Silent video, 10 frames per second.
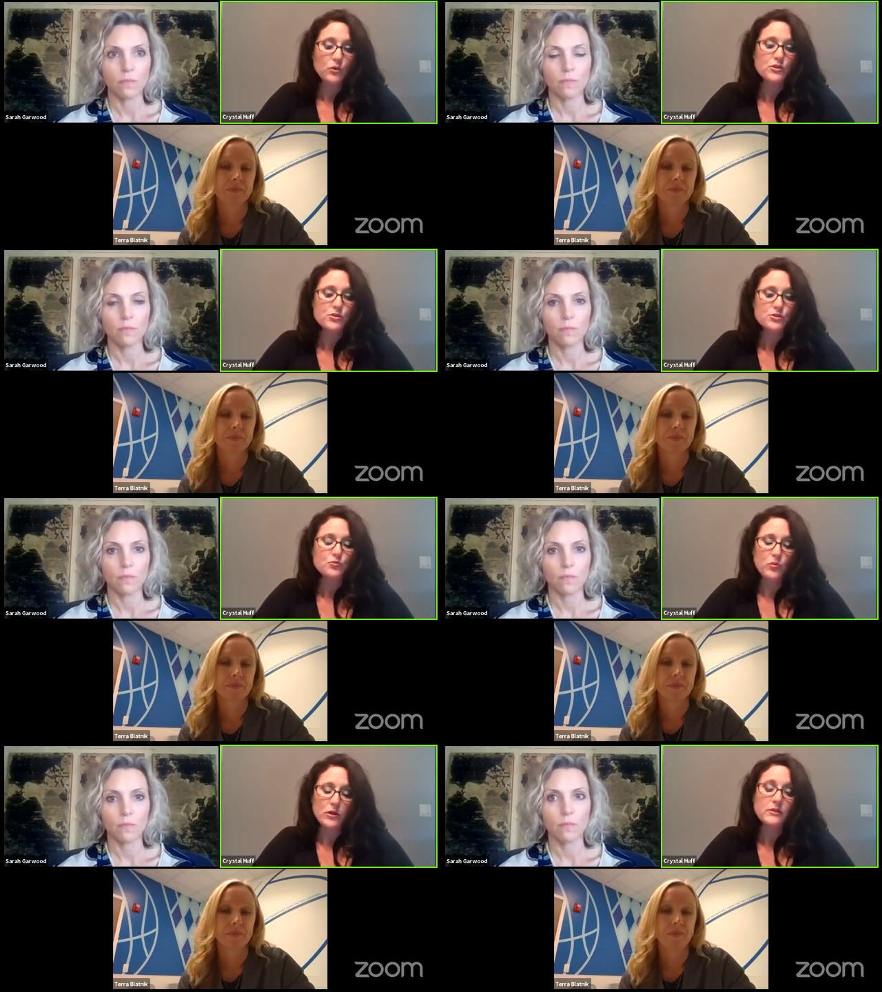Speaker 1: would
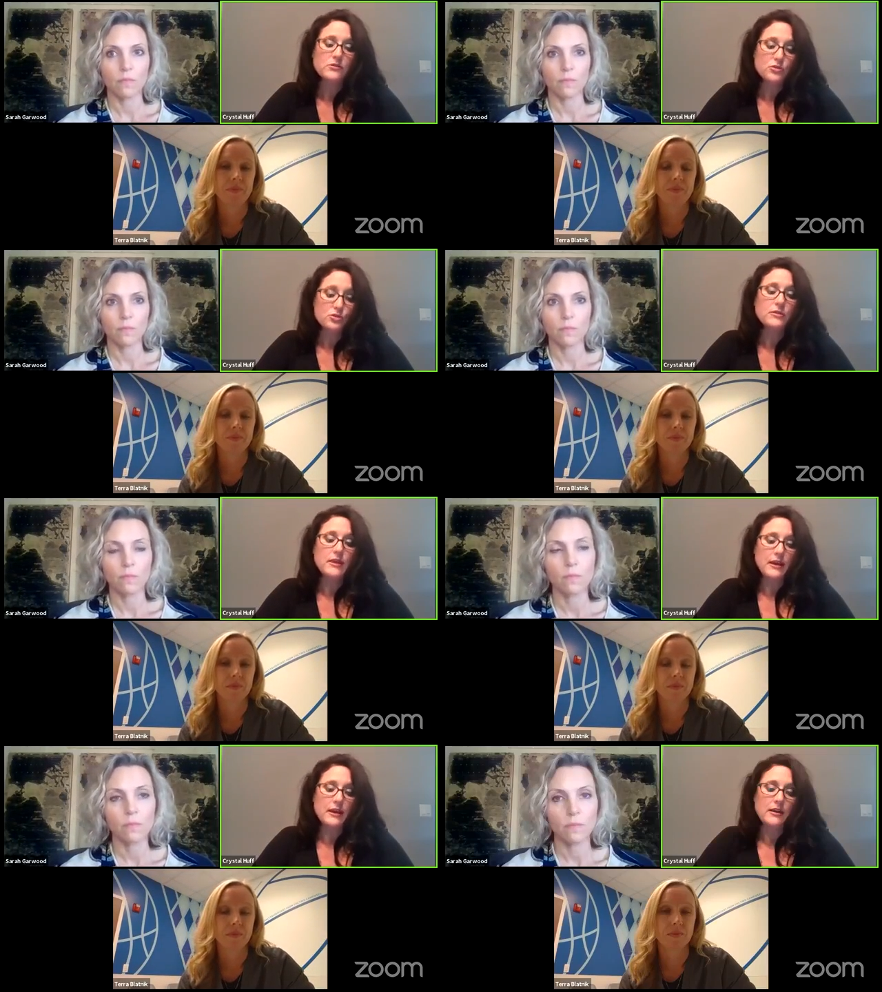when should
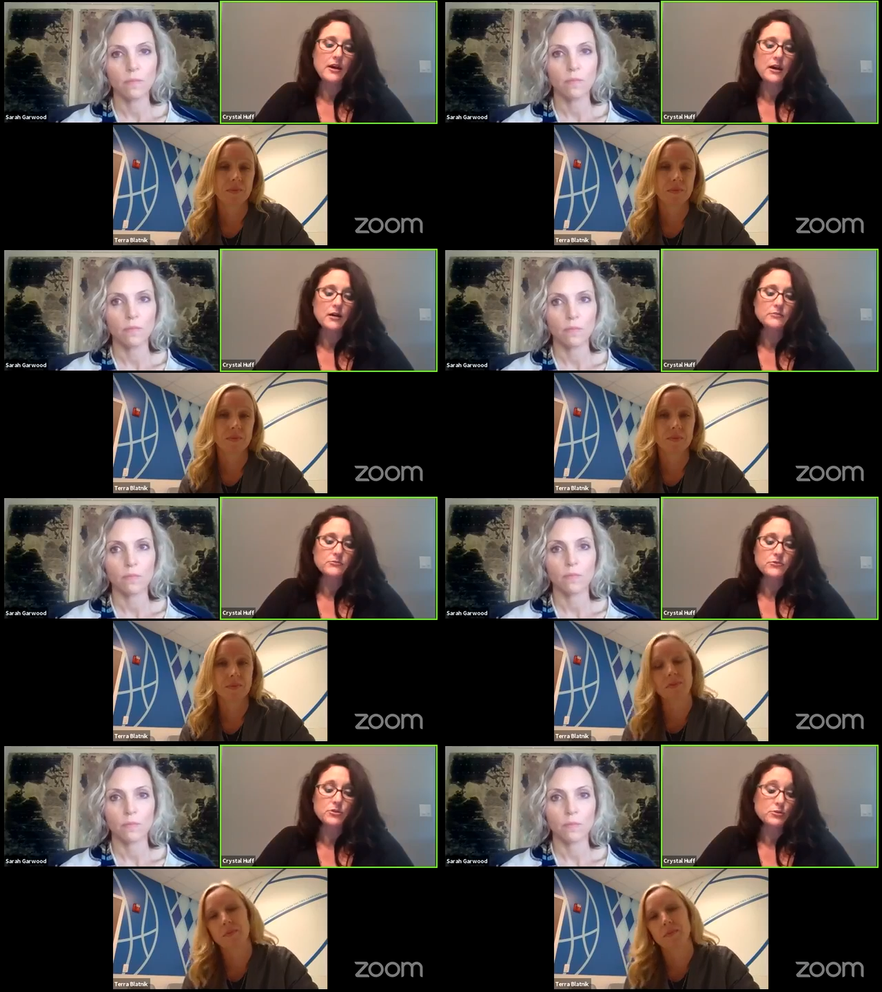they uh,
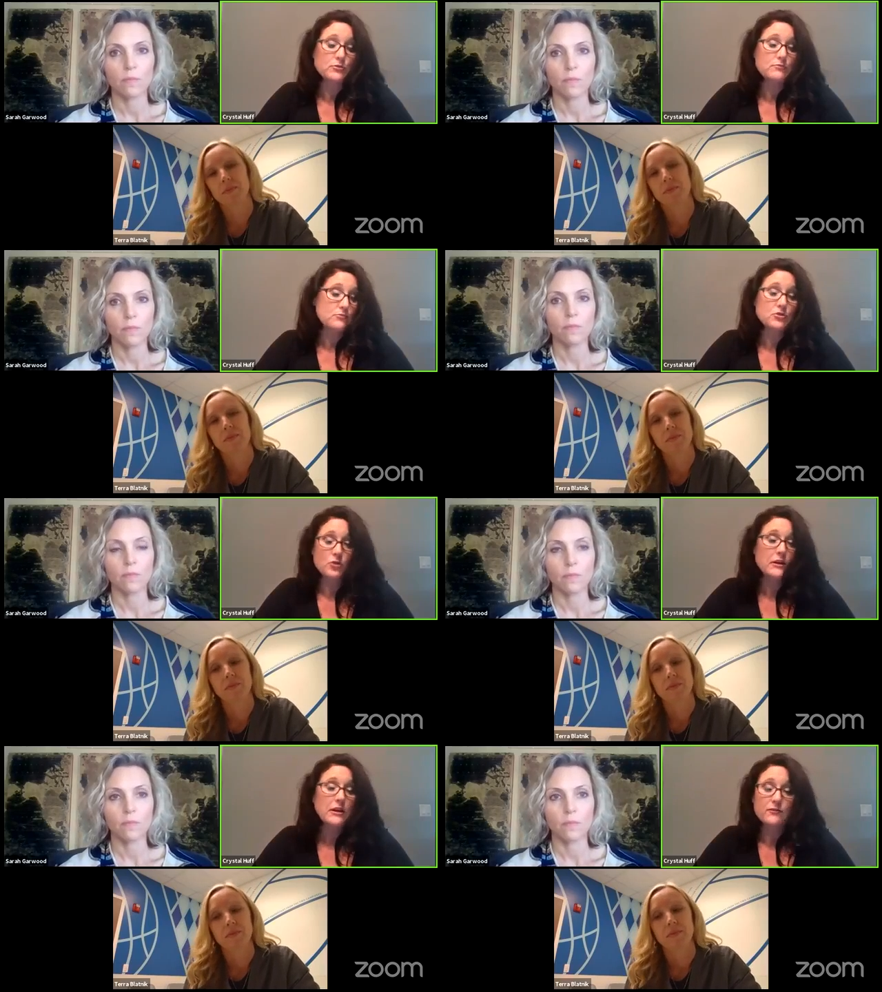do
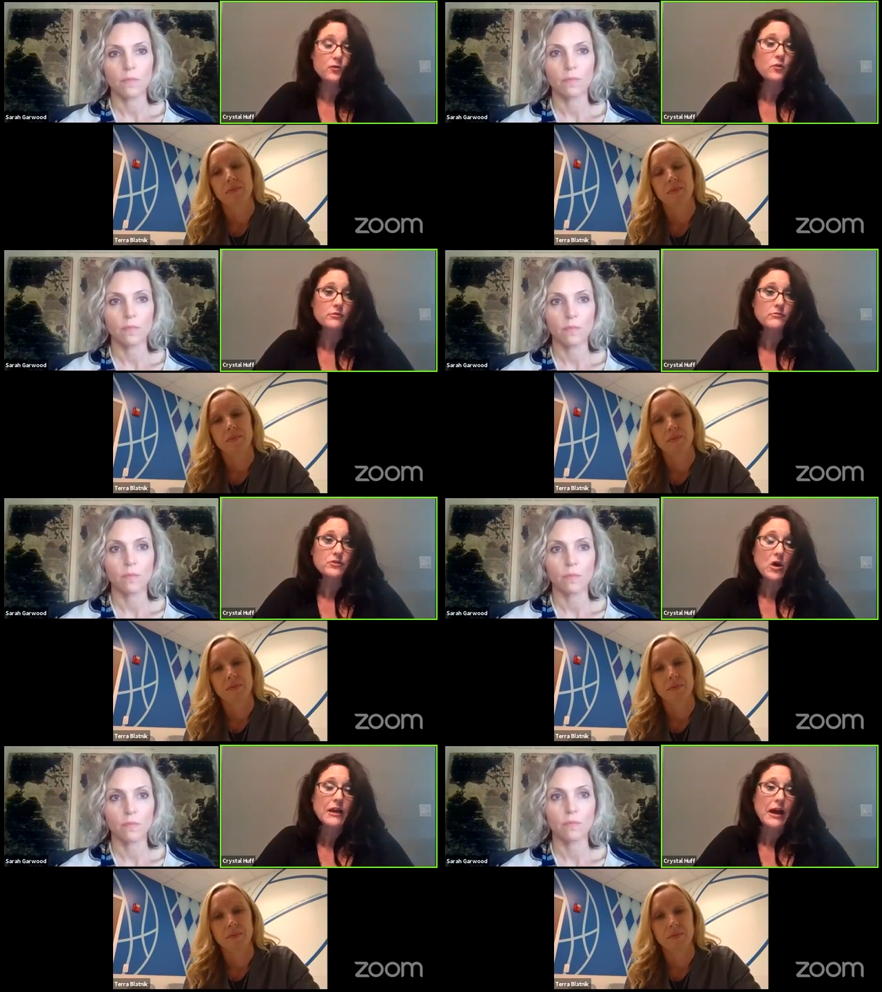screening for
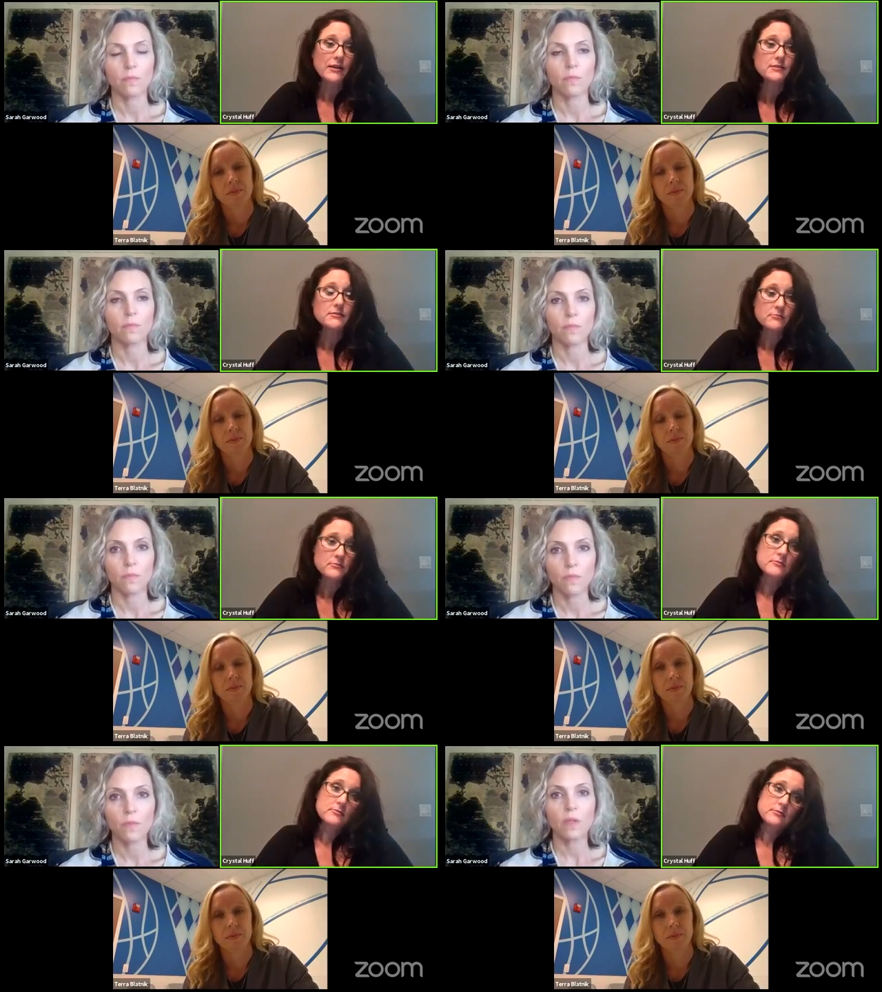the triad?
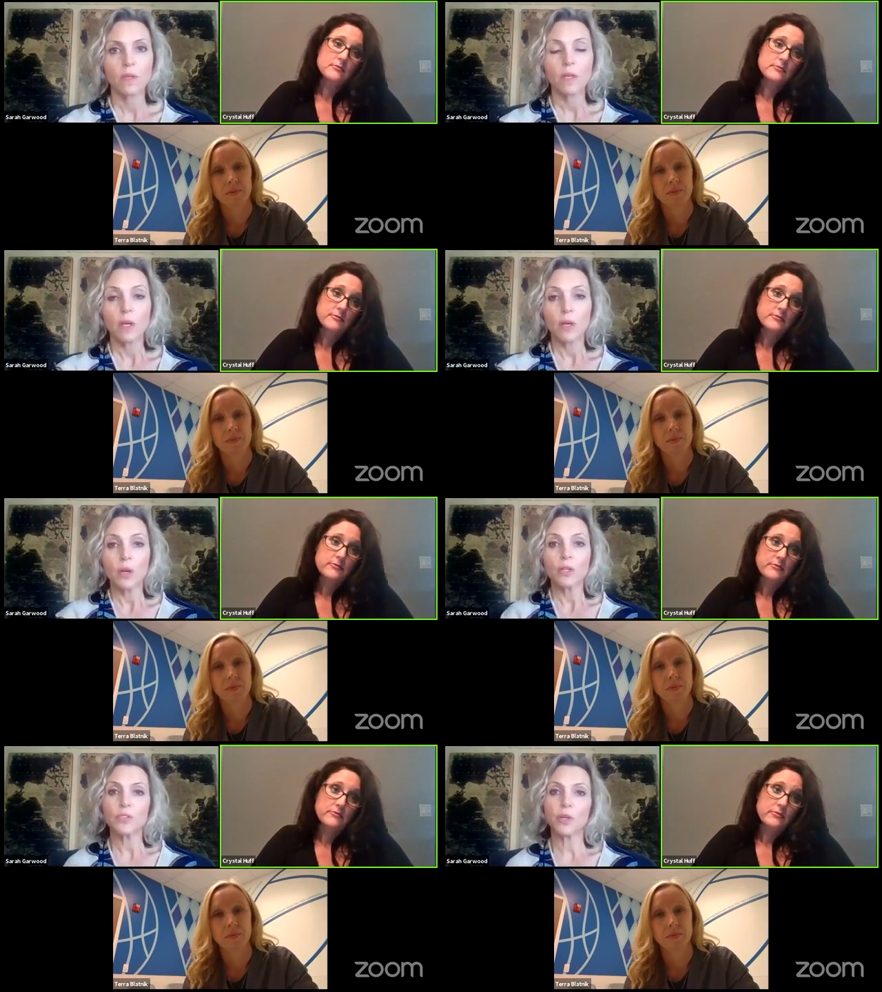
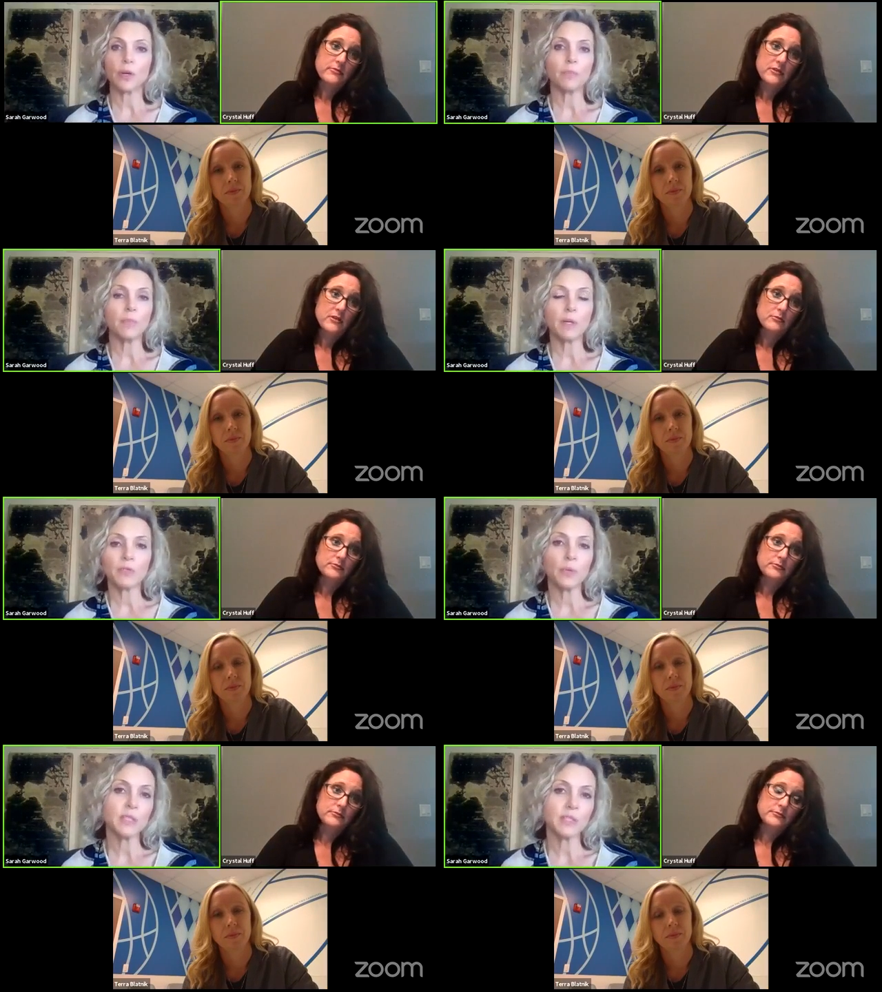So
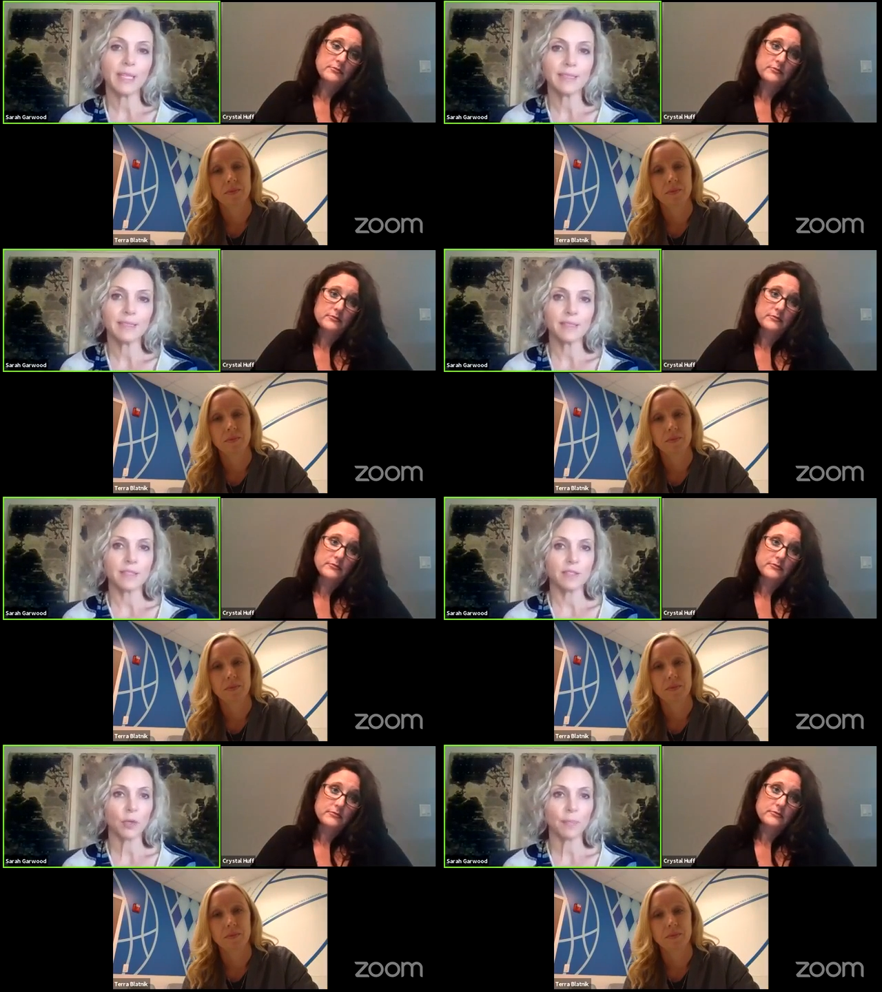it's always a good idea to
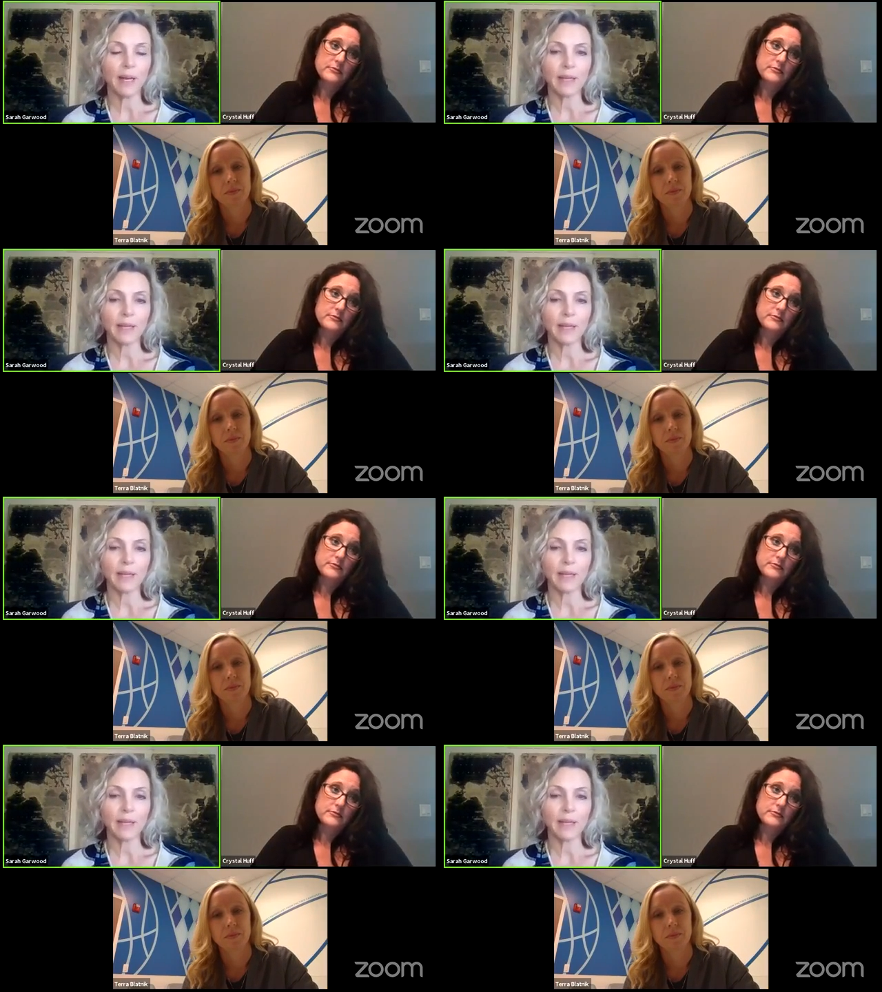start